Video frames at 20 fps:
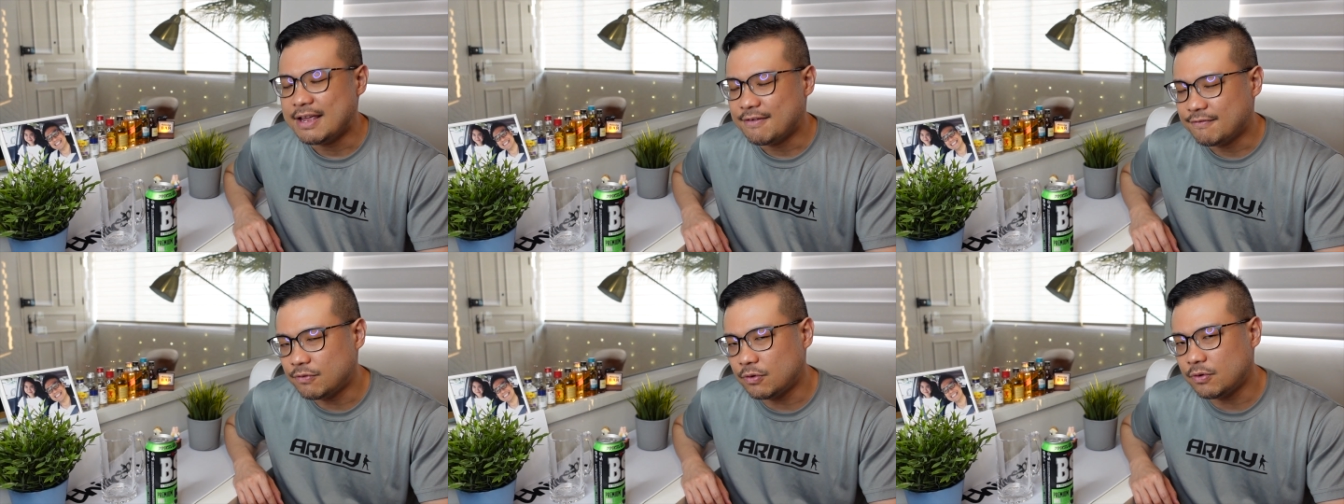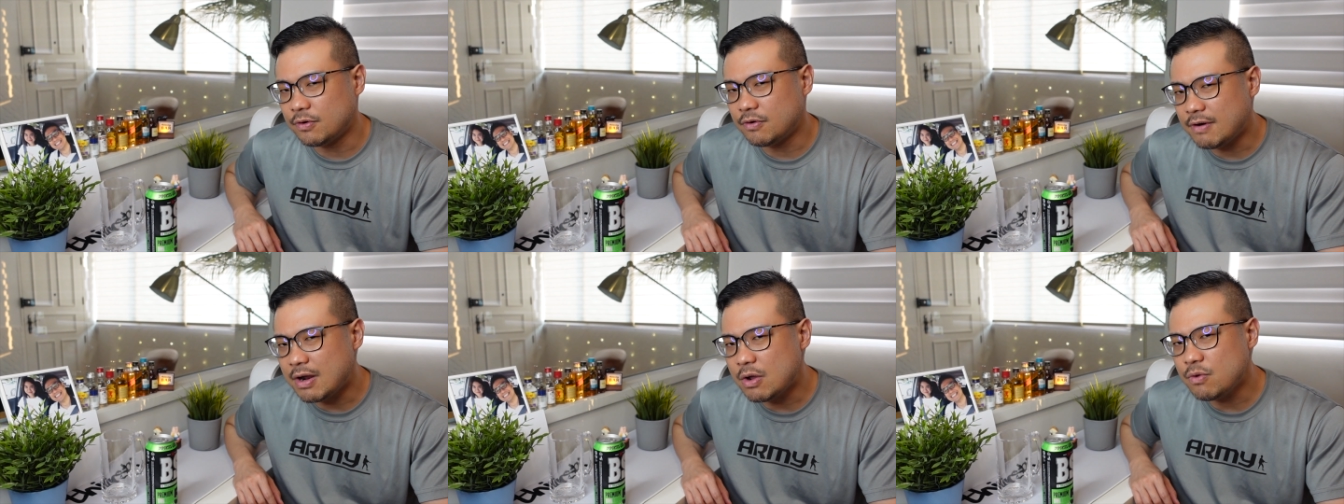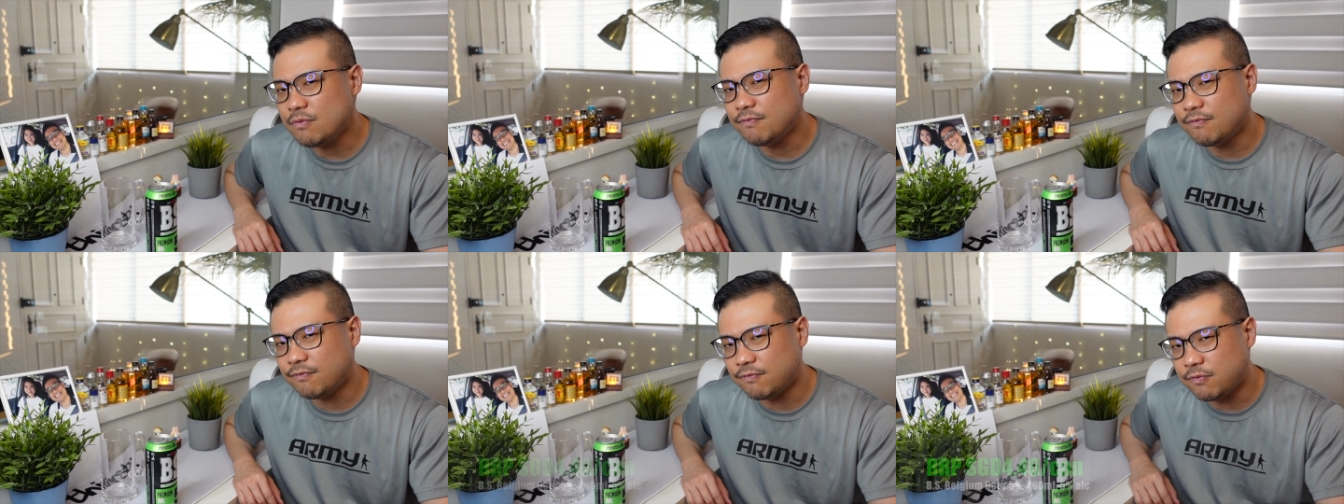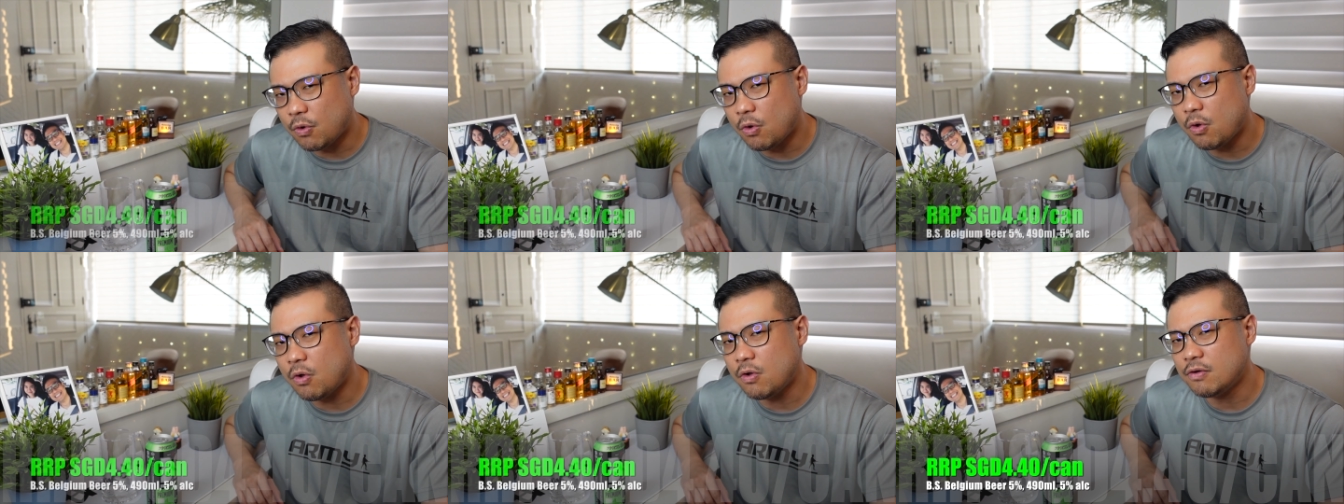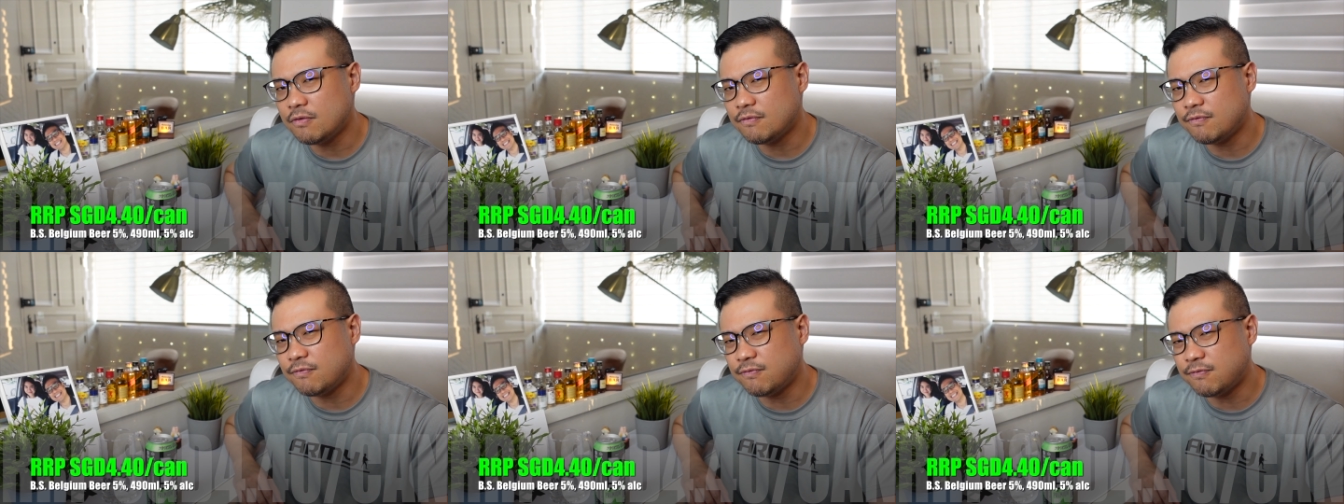for around
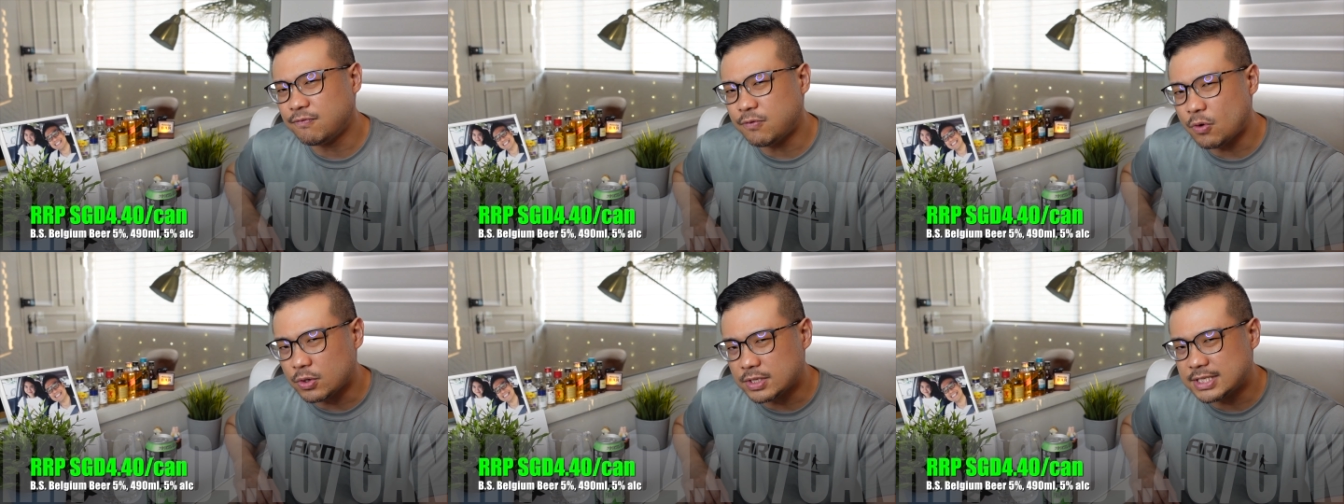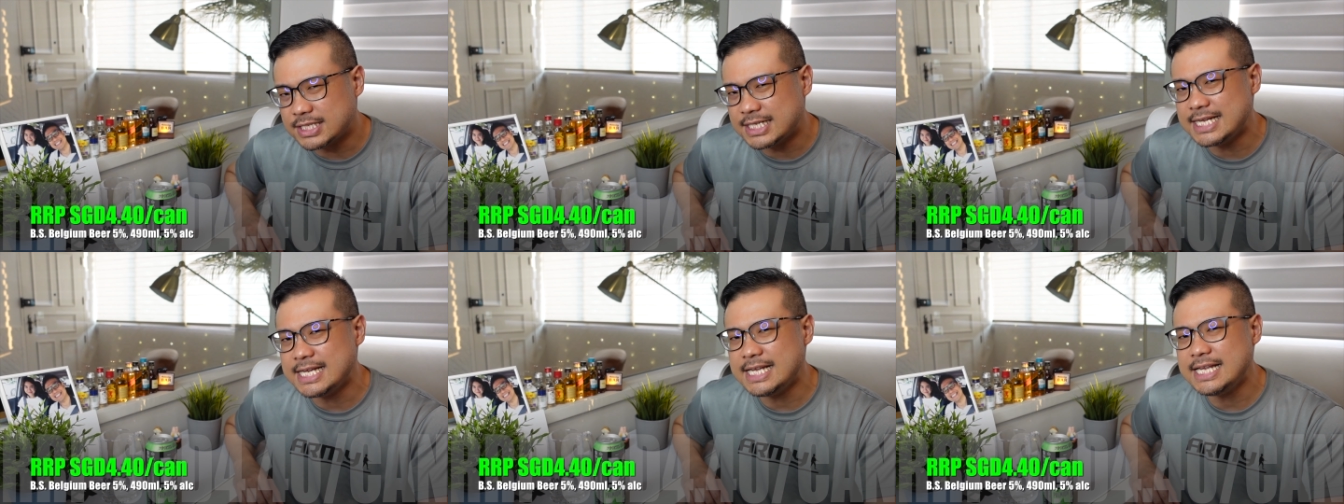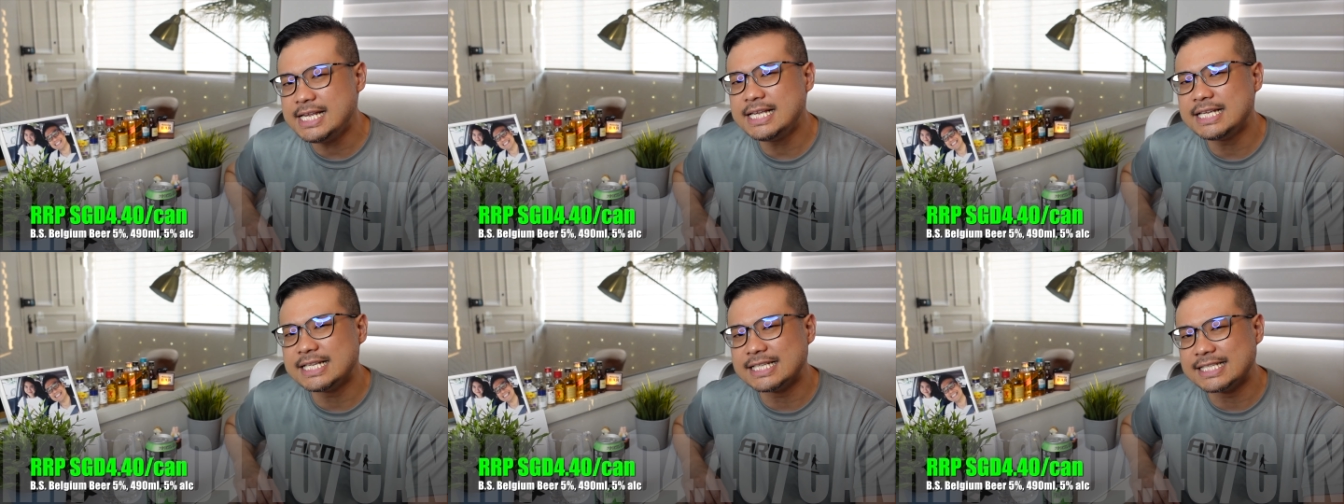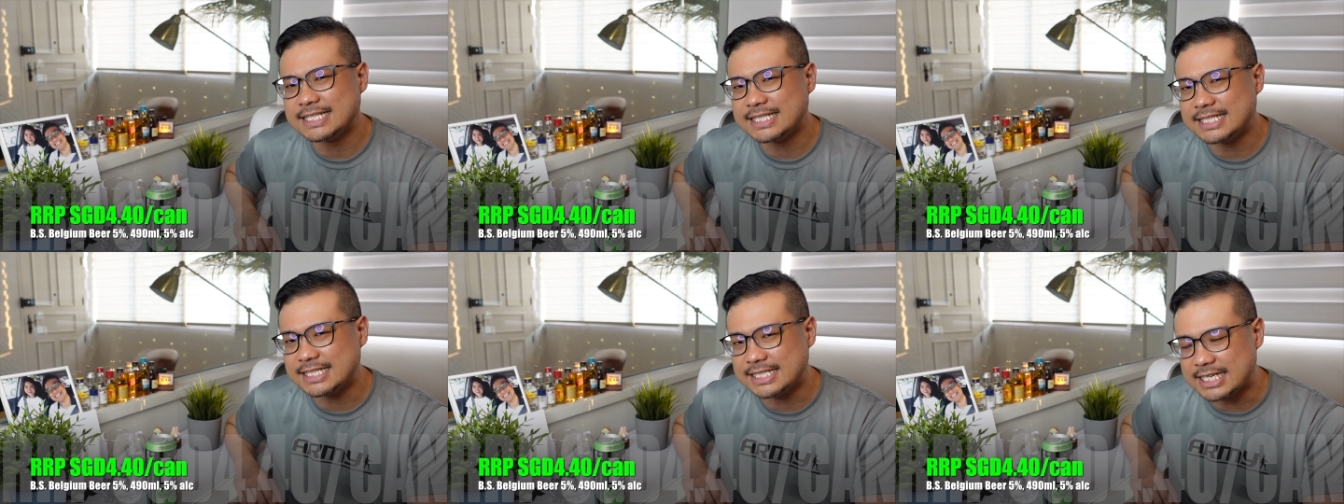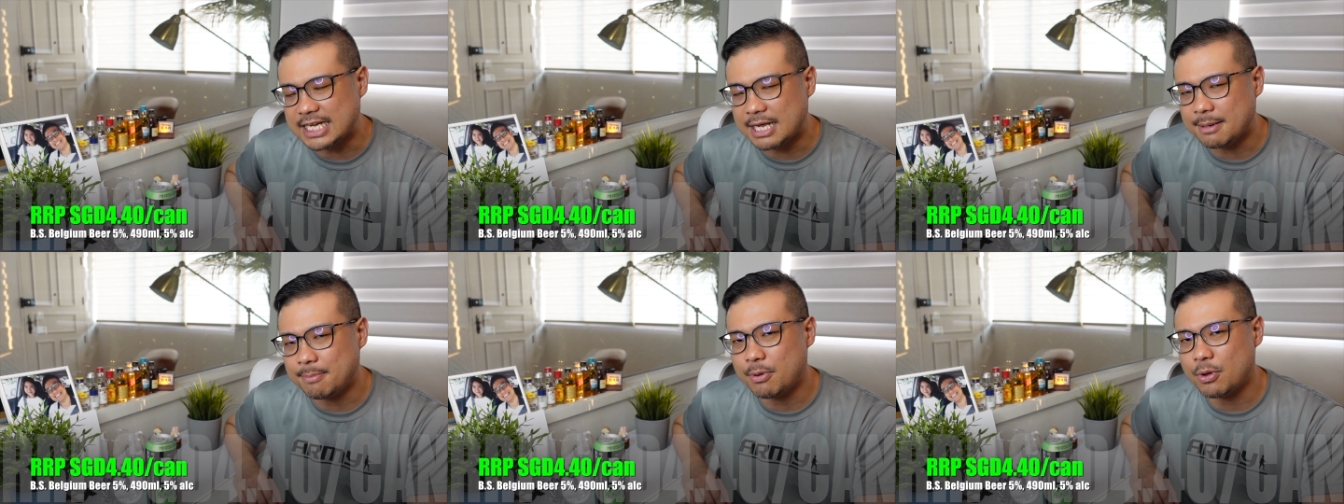440
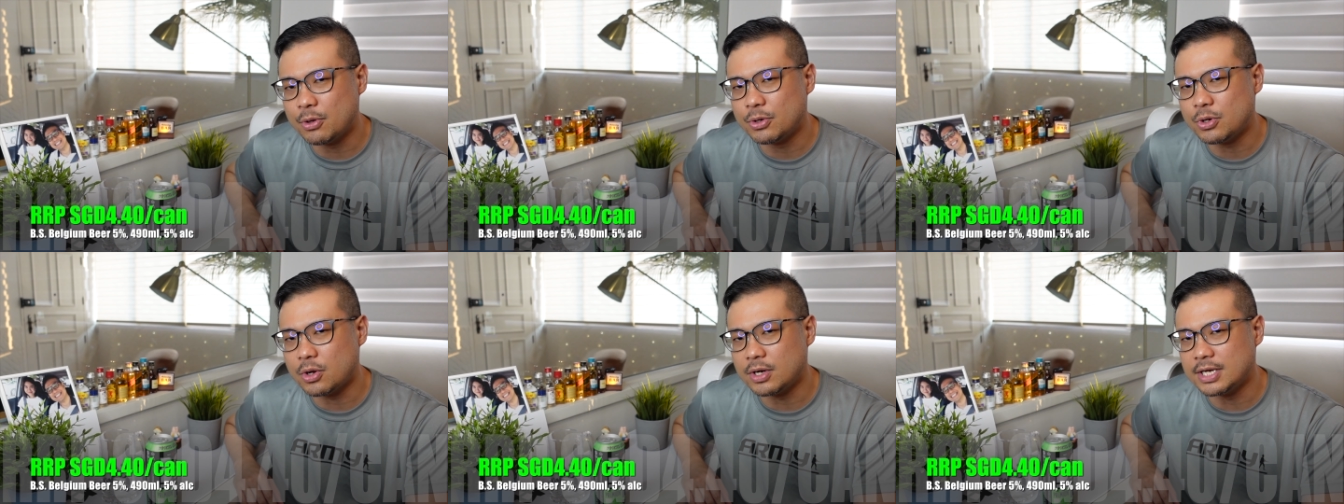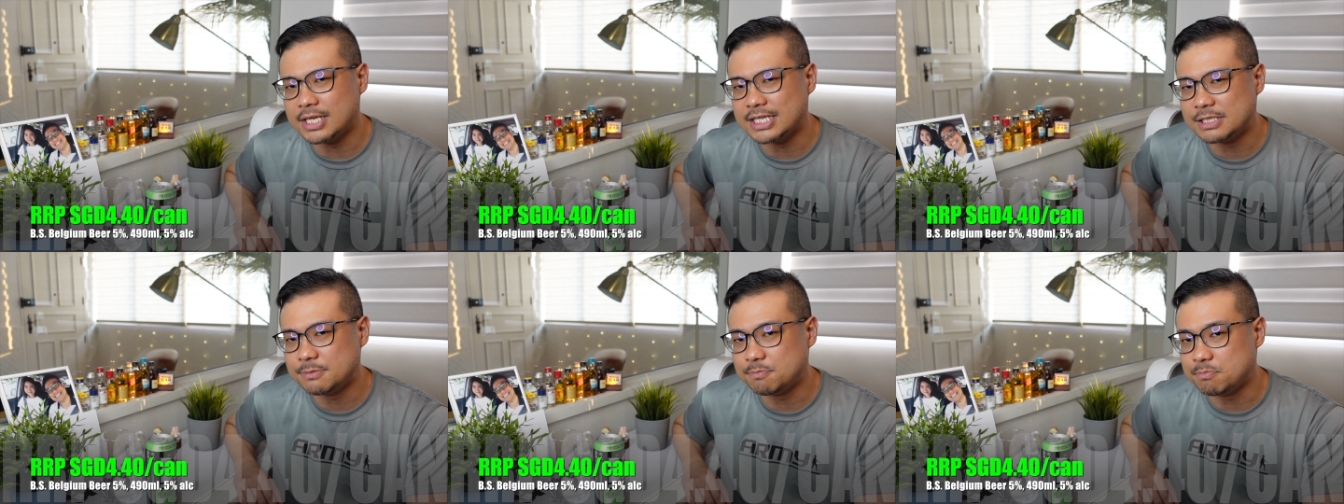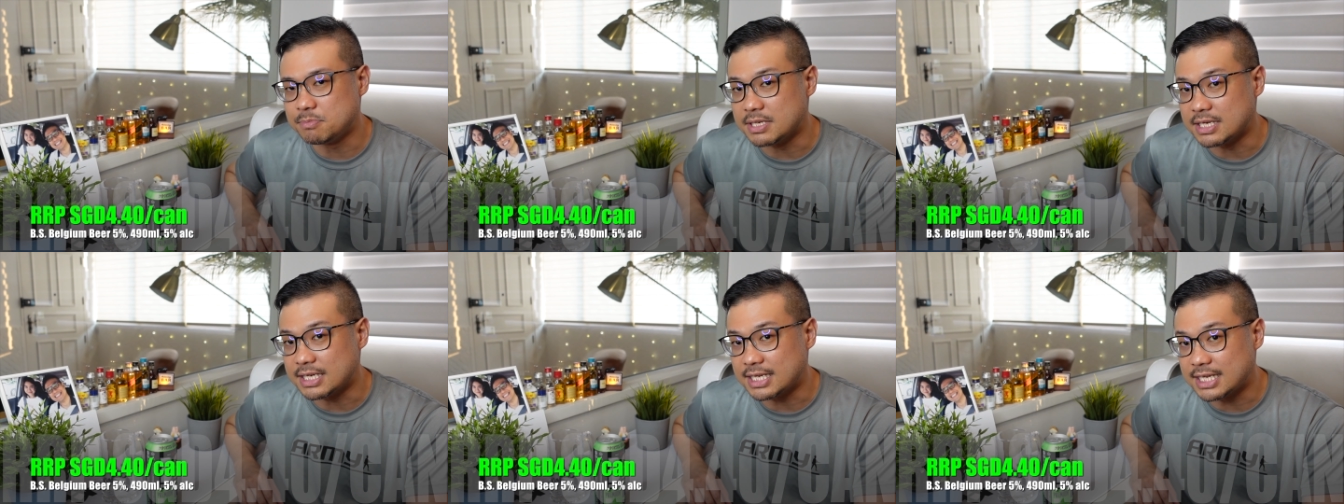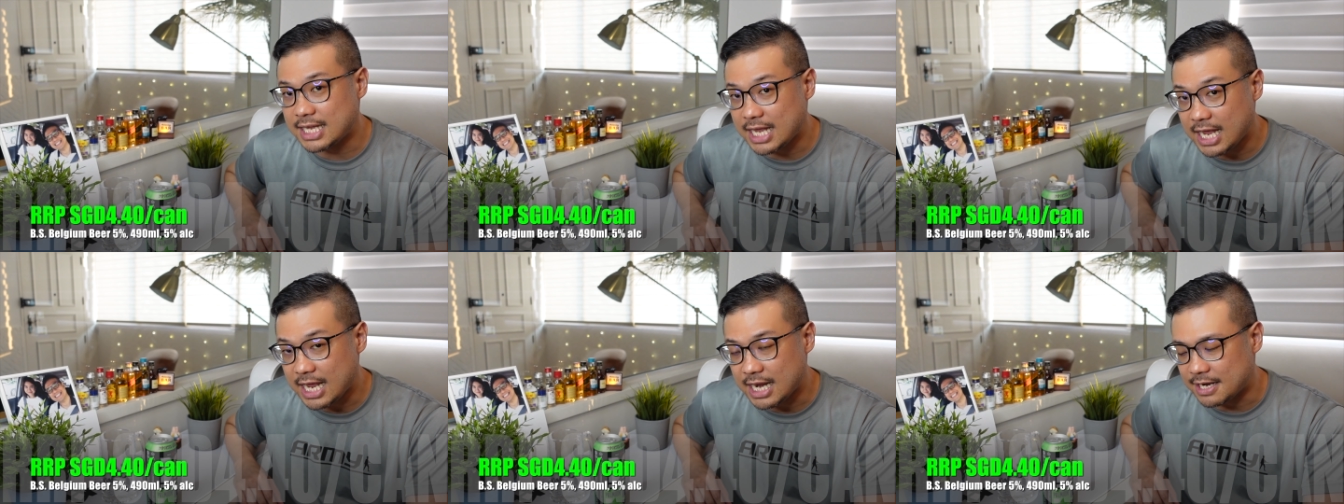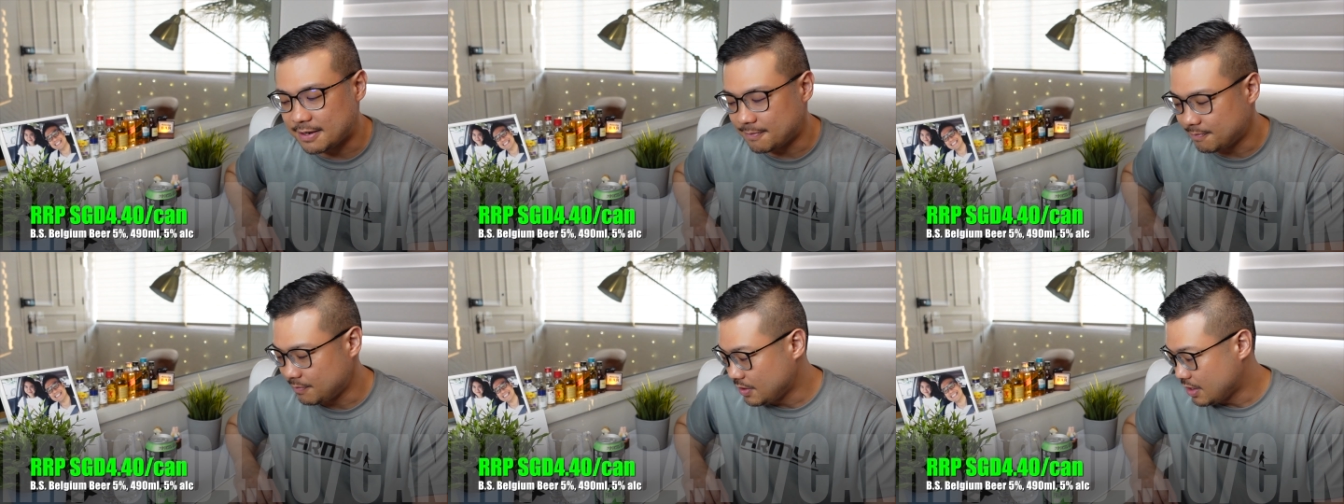Singapore dollars per
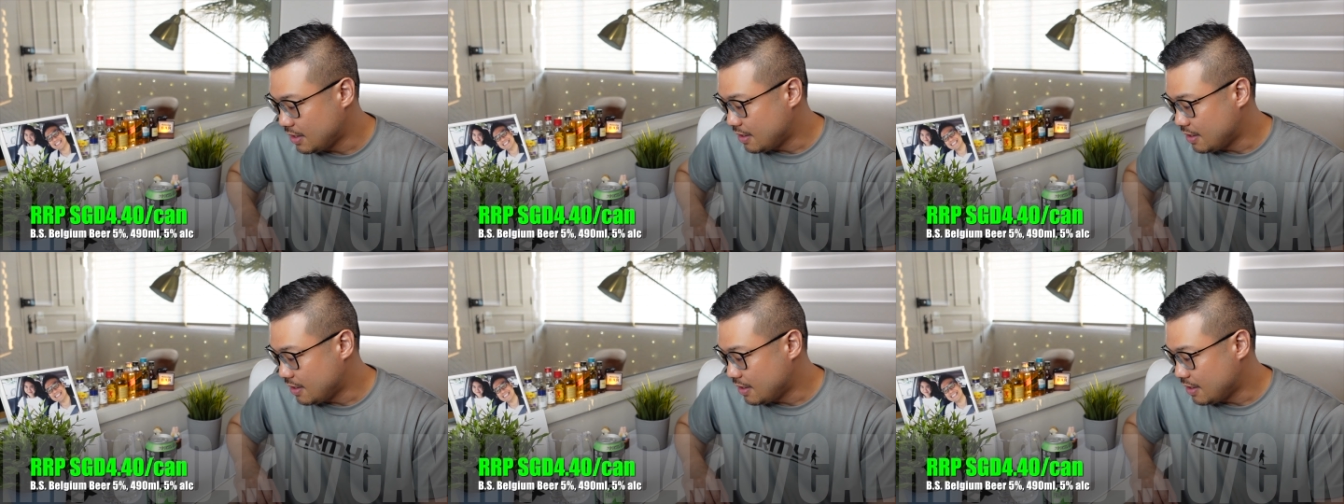can.